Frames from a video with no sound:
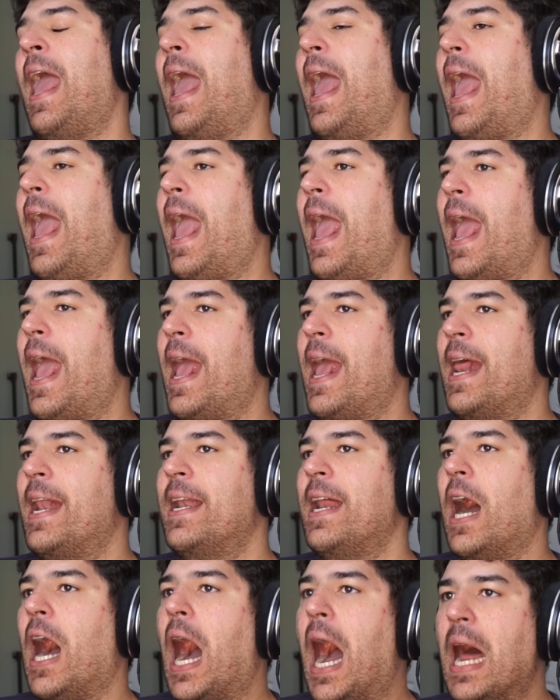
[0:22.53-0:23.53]
And
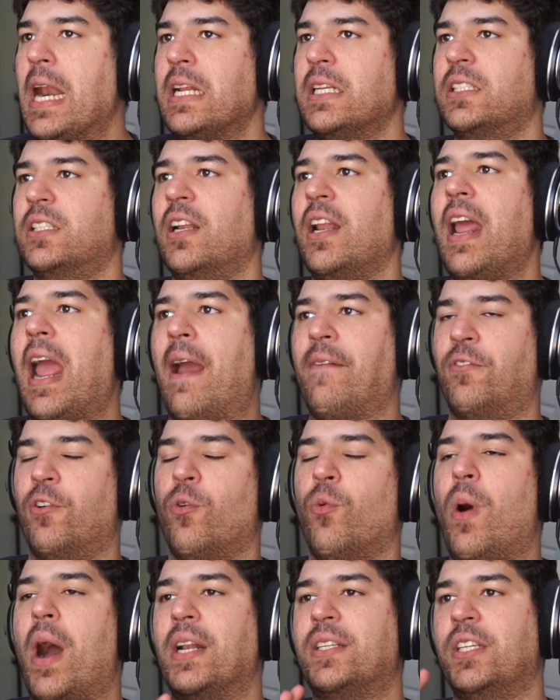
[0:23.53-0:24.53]
honestly, after
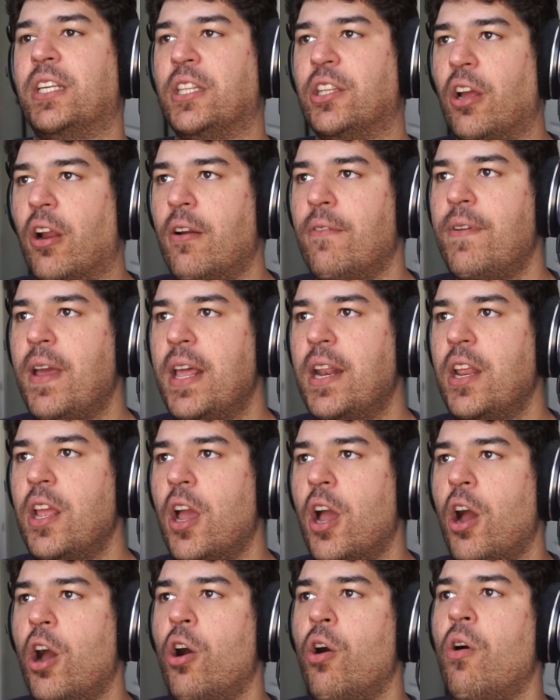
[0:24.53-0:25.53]
watching their
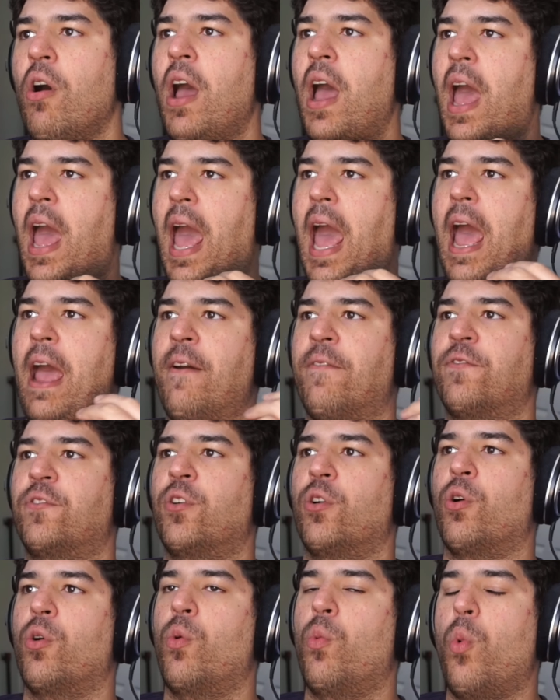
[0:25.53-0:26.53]
video,
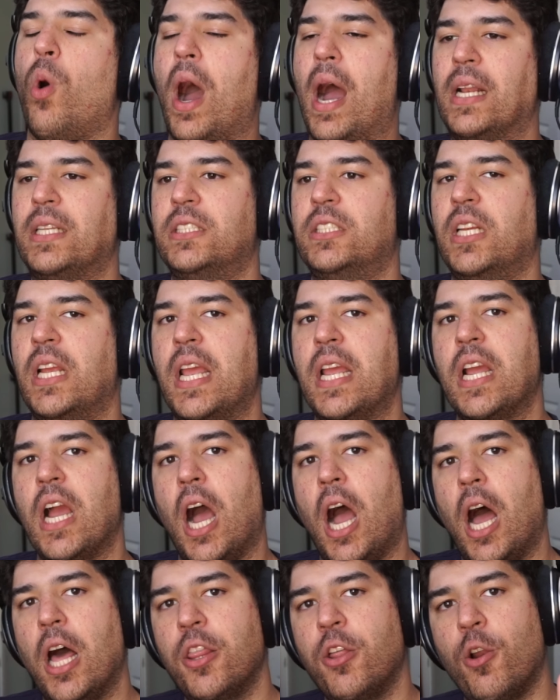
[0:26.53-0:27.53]
after watching
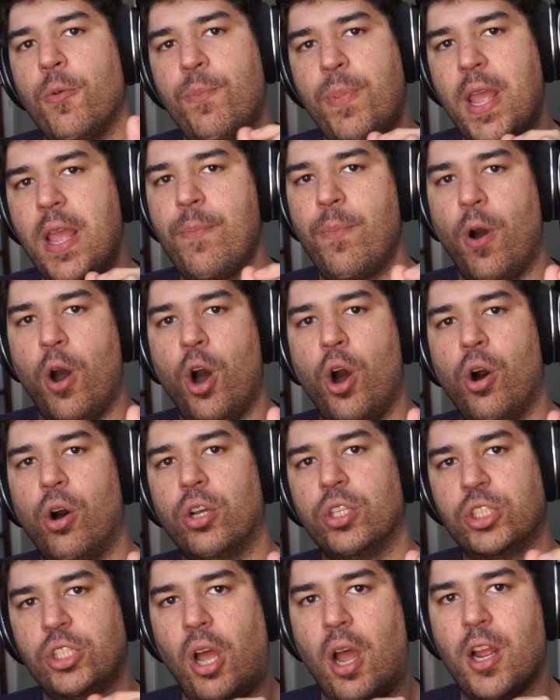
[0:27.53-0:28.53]
other people
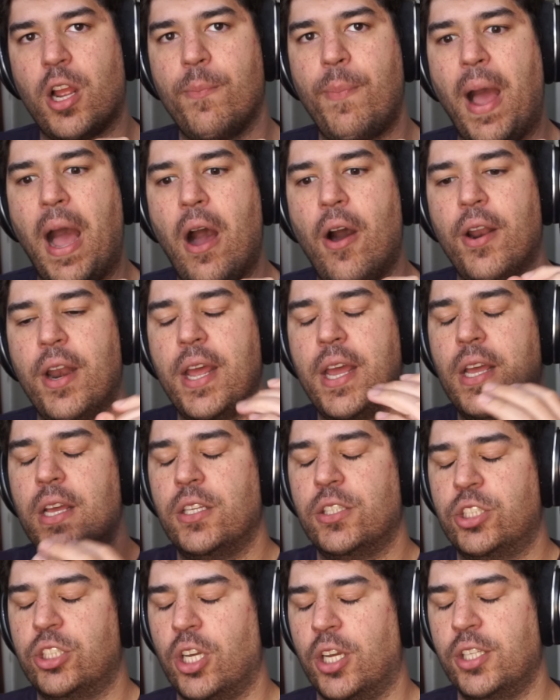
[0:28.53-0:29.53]
talk about it,
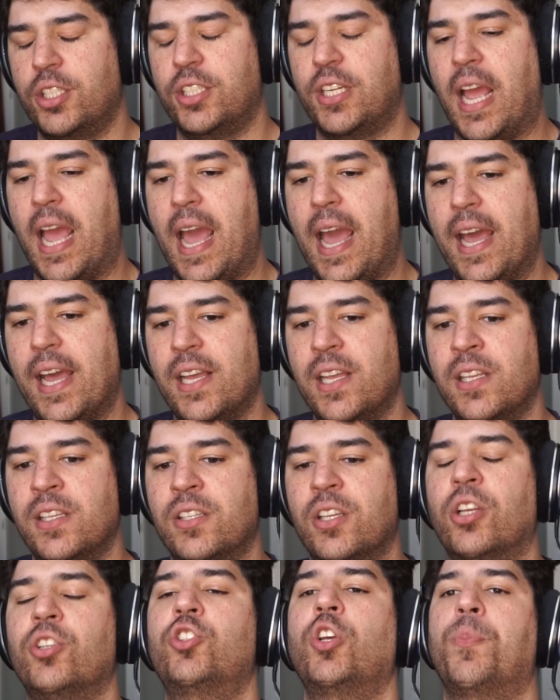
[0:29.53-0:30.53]
such as
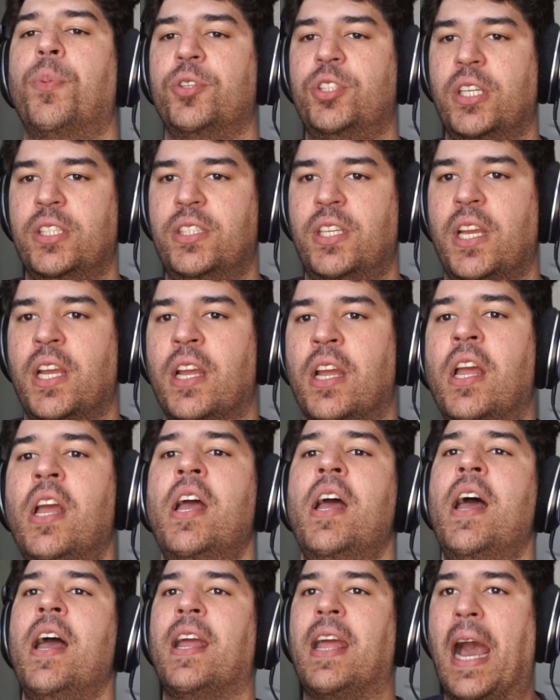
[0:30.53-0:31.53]
Super GT,
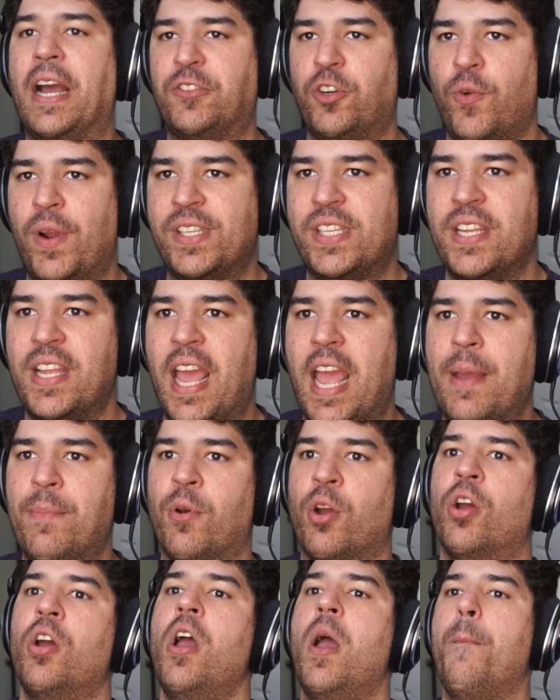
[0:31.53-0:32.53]
Casual Racing
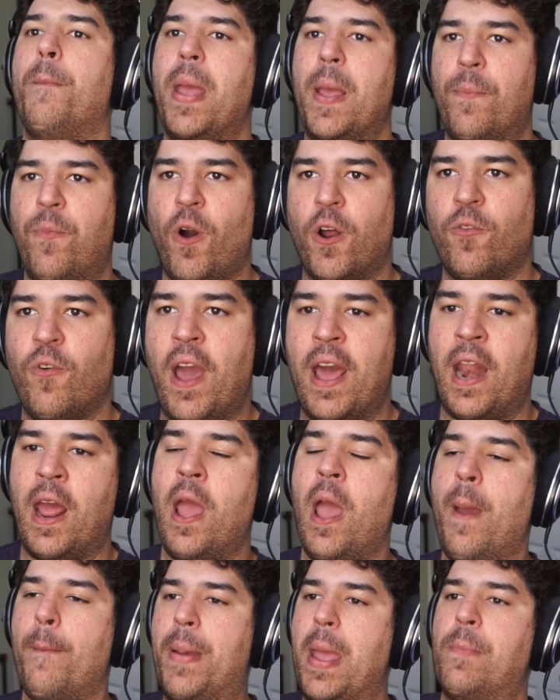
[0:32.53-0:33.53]
Gamer, people on Reddit,
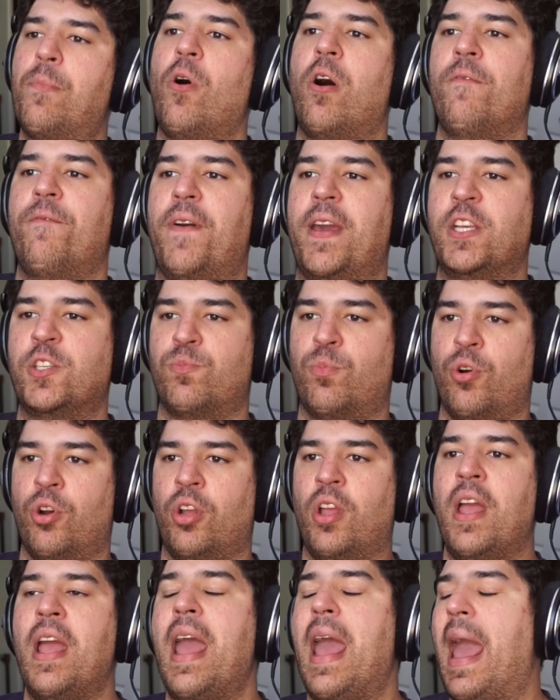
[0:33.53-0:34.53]
people on Facebook,
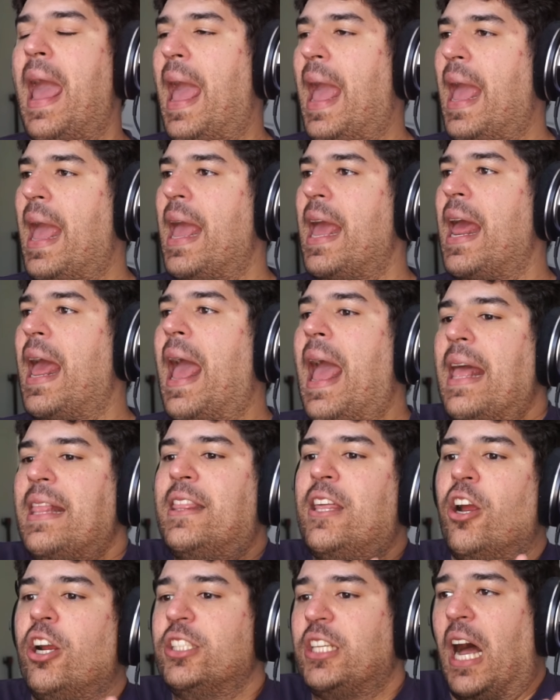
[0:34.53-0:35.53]

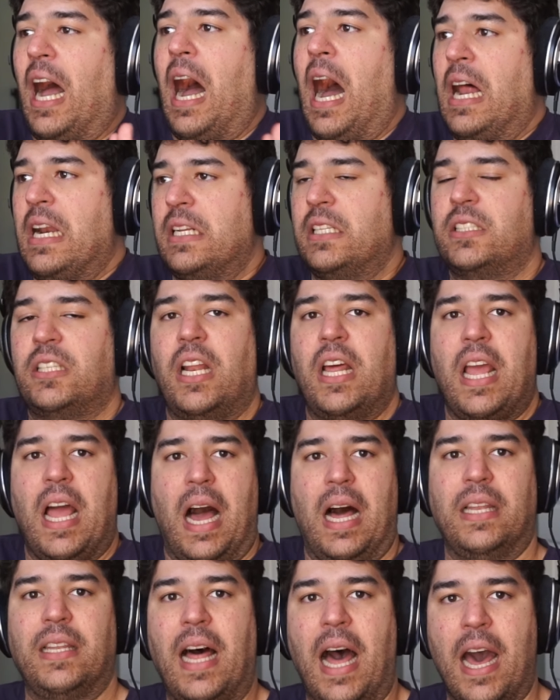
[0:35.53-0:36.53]
there's honestly
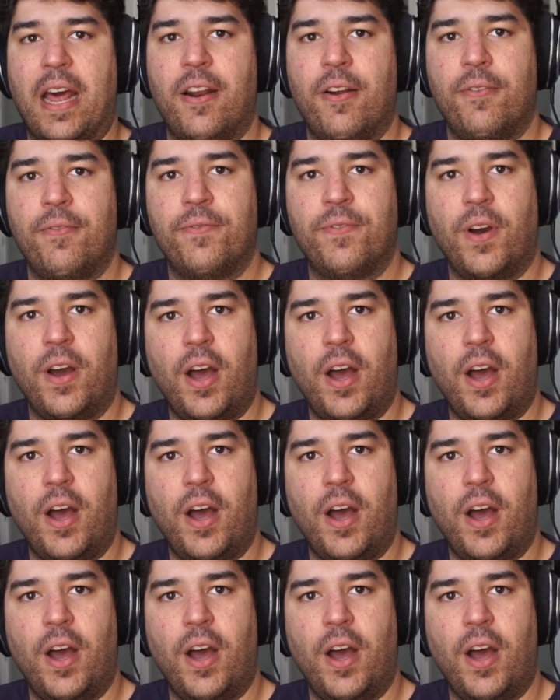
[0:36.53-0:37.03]
a lot of